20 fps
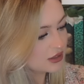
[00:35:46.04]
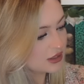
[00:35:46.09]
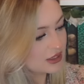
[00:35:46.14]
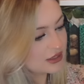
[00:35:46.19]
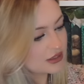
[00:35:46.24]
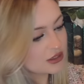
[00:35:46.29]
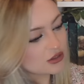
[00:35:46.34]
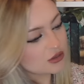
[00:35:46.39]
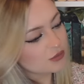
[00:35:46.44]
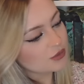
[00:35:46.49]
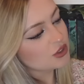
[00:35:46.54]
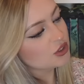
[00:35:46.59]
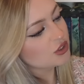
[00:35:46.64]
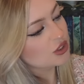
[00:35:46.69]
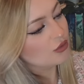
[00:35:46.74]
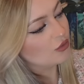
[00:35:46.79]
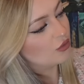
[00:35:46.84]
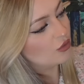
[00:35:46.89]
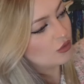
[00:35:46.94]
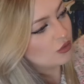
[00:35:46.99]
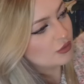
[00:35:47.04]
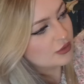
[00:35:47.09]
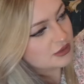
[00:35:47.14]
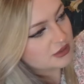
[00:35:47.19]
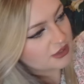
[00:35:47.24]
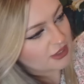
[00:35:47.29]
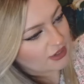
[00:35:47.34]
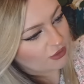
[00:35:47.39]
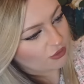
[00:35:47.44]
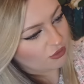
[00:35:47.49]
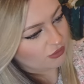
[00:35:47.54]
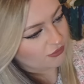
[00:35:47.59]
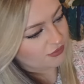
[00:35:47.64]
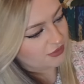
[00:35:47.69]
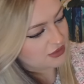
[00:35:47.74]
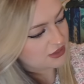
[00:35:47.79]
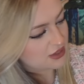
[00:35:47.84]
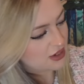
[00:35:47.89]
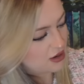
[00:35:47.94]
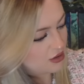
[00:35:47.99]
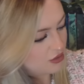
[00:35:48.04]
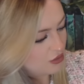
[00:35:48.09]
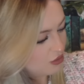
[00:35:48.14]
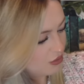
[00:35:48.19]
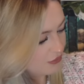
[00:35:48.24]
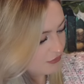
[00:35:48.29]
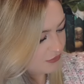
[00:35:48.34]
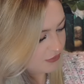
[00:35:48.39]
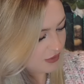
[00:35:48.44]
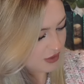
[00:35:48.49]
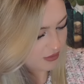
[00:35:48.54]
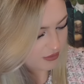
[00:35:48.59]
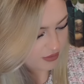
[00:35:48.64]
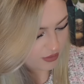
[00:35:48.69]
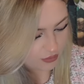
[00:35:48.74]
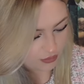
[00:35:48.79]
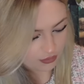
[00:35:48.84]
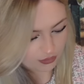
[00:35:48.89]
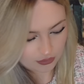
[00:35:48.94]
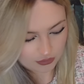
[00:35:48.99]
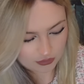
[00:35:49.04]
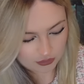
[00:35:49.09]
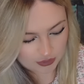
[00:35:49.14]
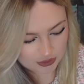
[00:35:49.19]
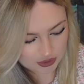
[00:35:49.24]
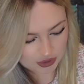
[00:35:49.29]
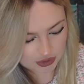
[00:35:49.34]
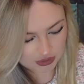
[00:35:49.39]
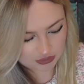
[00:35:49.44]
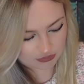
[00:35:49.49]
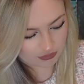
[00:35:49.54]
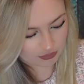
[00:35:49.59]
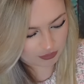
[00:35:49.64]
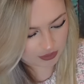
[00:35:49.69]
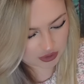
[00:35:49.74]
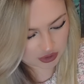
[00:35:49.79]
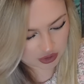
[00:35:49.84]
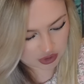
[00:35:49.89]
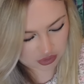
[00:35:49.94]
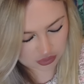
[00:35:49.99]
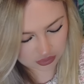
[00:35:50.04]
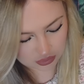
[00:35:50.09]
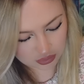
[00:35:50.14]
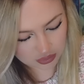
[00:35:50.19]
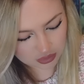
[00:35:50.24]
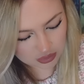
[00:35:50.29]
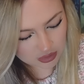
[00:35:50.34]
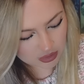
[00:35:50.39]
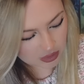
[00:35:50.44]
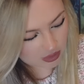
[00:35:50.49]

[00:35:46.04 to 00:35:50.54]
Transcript: this is gonna be so awkward to get all of this out and figure out which is from which store